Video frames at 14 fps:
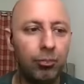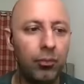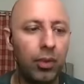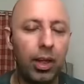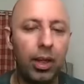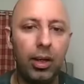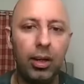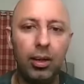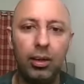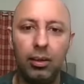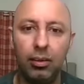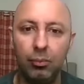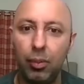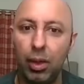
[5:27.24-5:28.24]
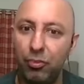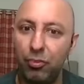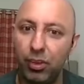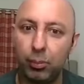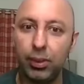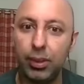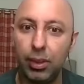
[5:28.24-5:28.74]
And my
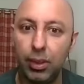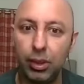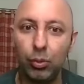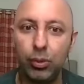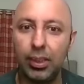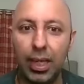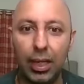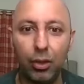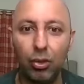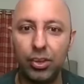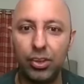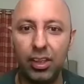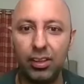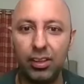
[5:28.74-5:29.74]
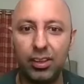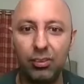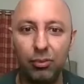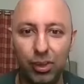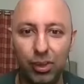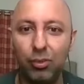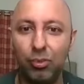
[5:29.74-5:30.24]
first presentation was an annual strategy
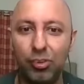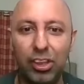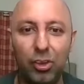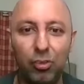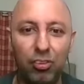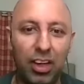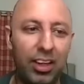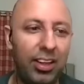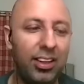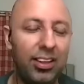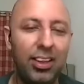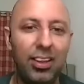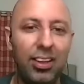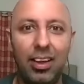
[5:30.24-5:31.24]
within a week of landing there.